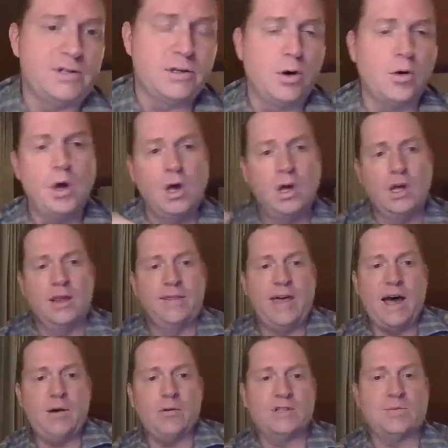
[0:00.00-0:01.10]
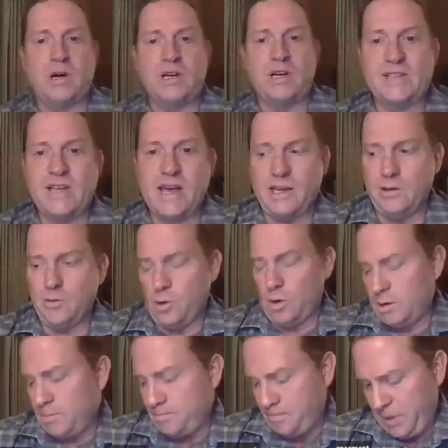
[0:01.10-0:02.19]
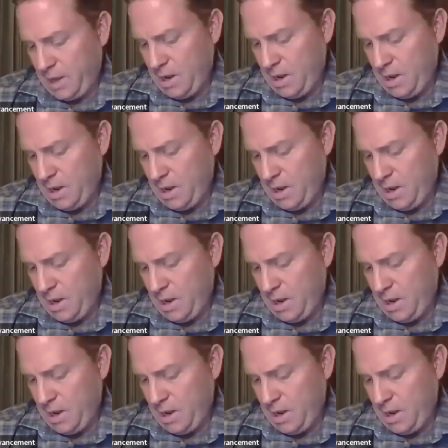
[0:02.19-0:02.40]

So that was my second one.